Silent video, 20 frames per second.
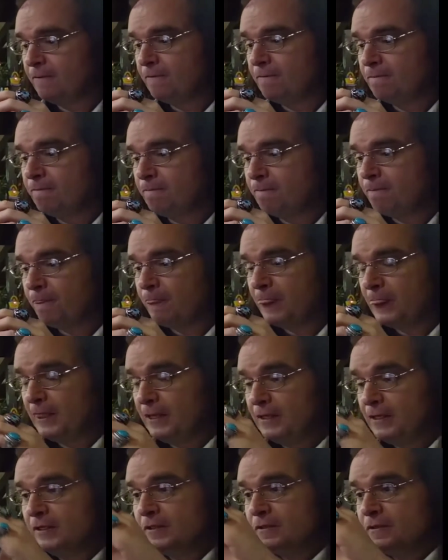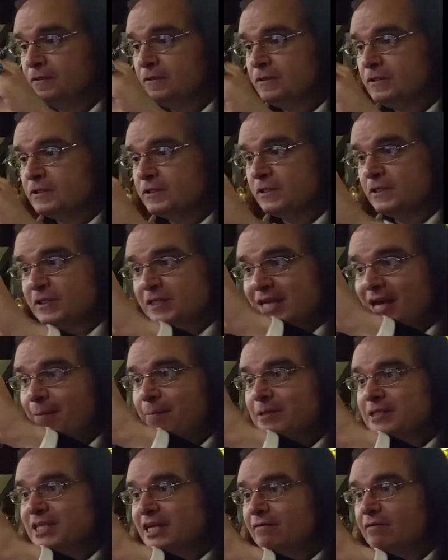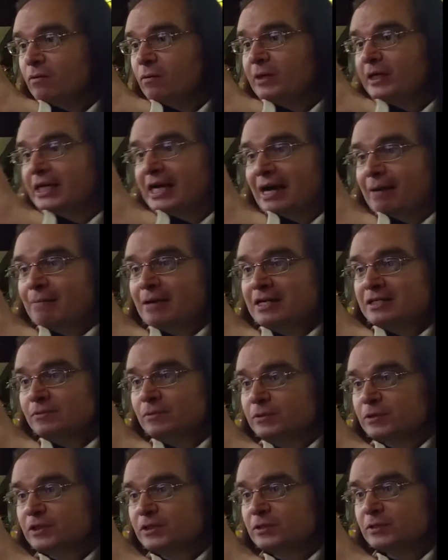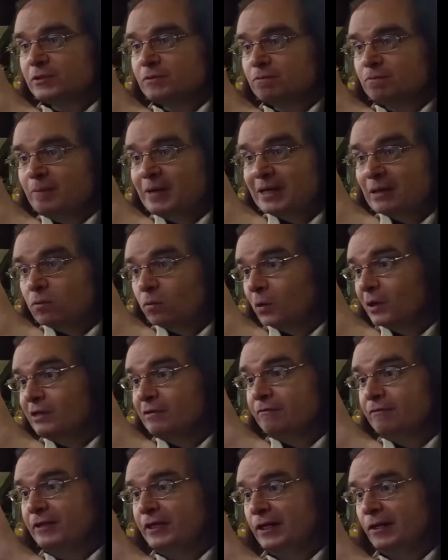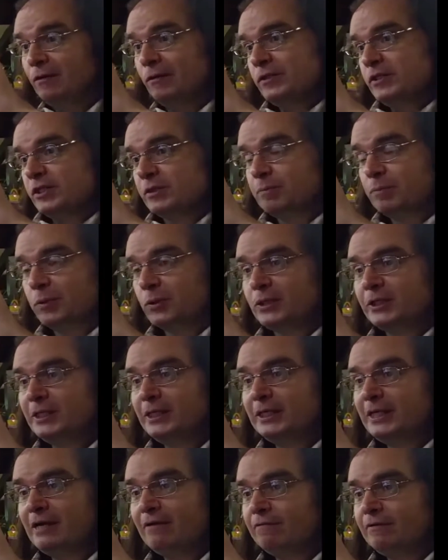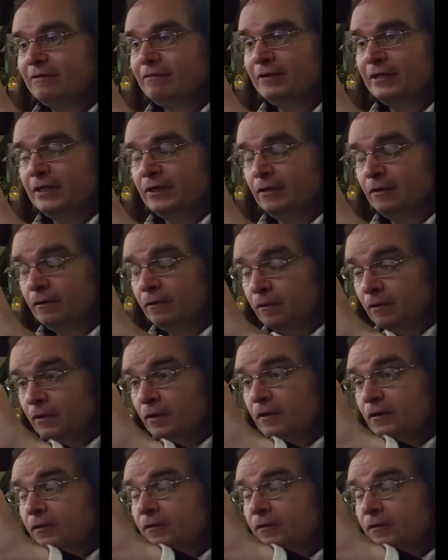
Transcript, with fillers: So this happens every week. I might as well just make one video, just put it in every video.